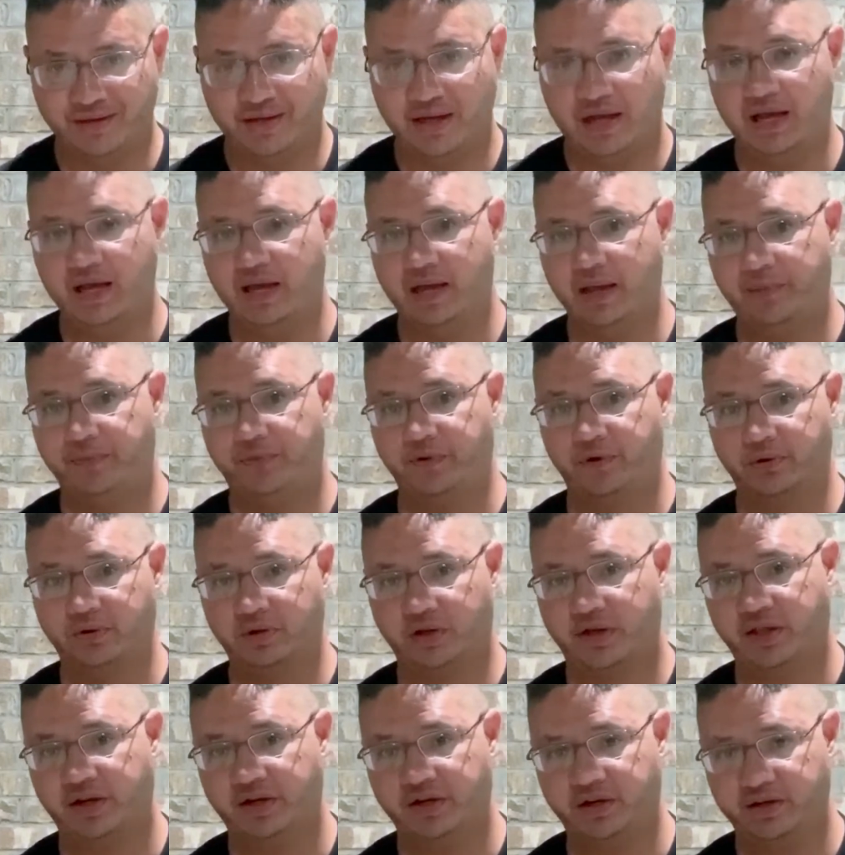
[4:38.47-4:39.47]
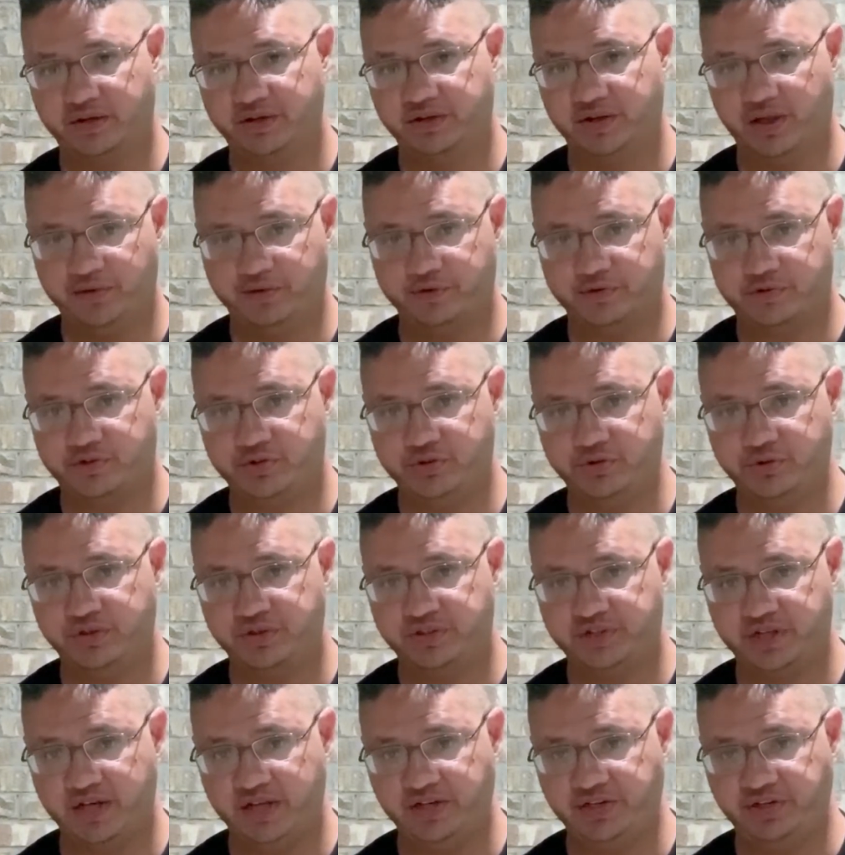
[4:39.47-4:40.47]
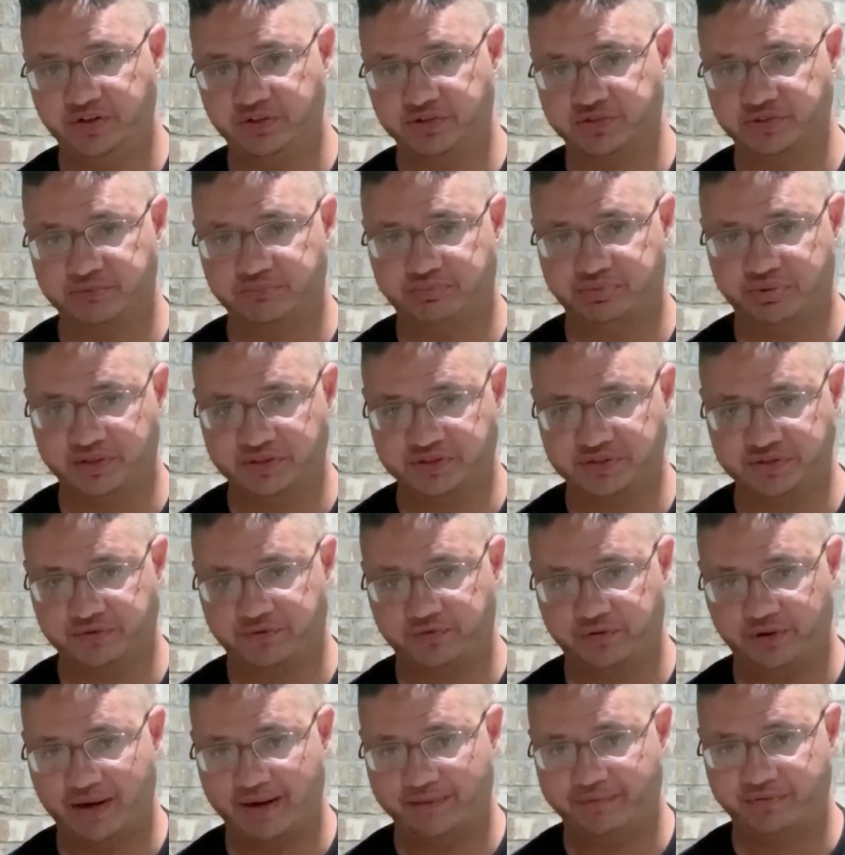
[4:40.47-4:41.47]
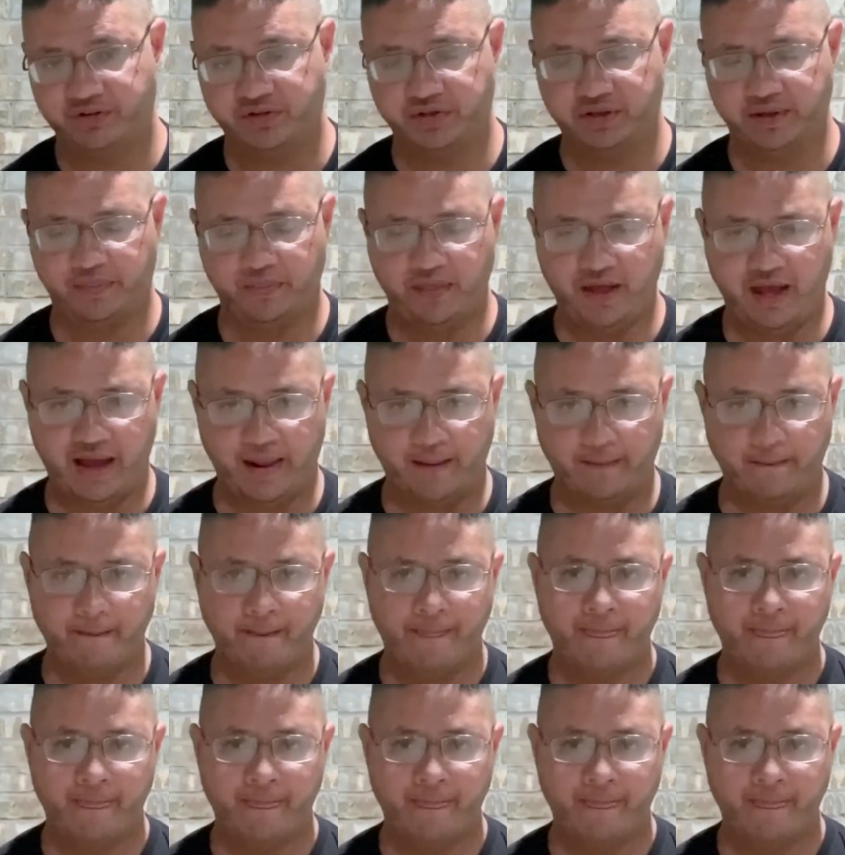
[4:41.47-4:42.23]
And they're looking at another 2 to 10 years in prison for having done that.